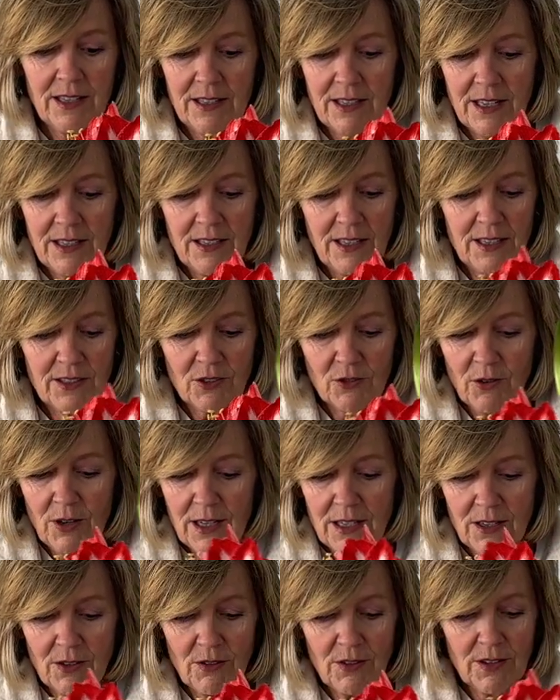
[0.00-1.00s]
And it's
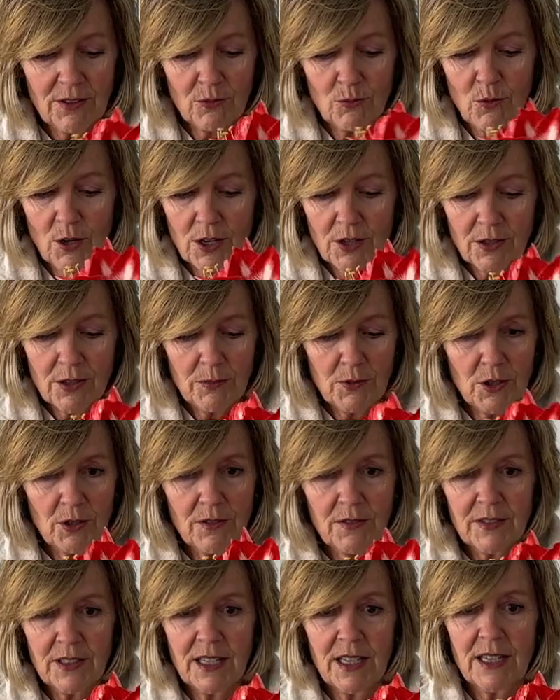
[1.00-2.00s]
great, you don't have to water them, you don't
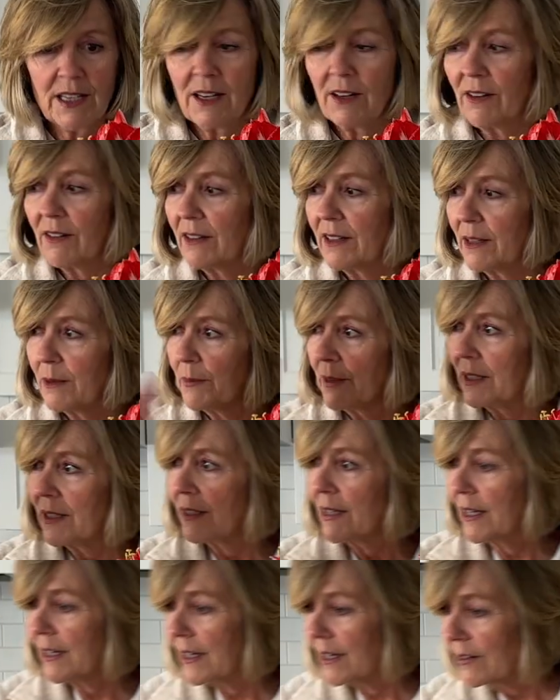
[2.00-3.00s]
have to take care of them, they
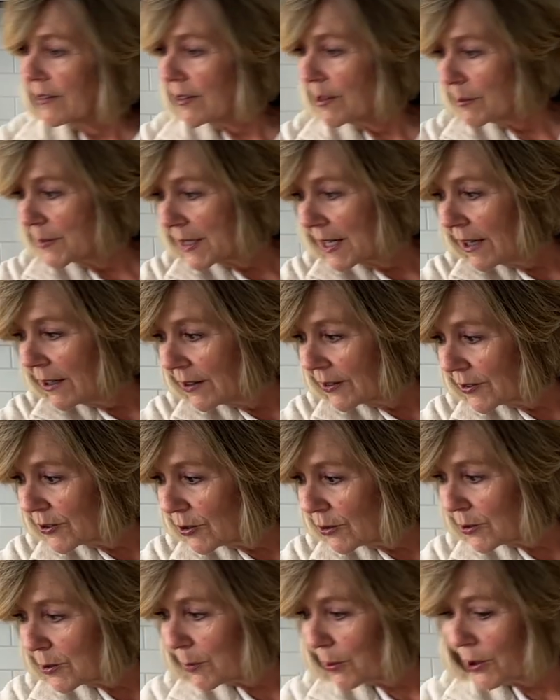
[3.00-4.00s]
take care of themselves,
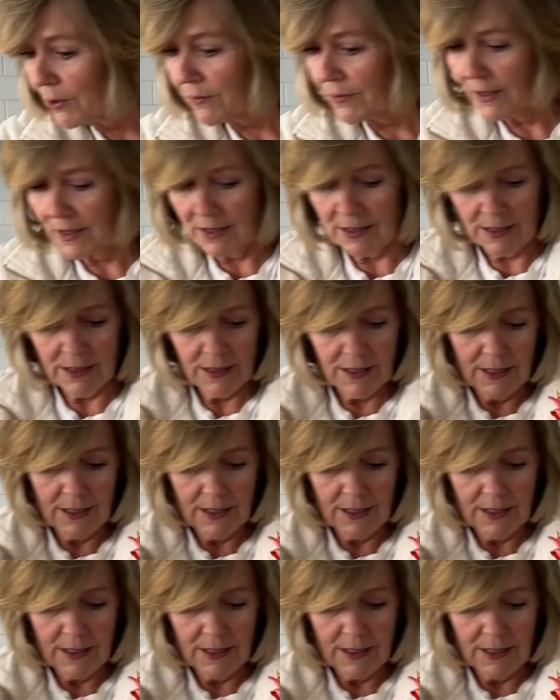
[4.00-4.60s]
so it's perfect.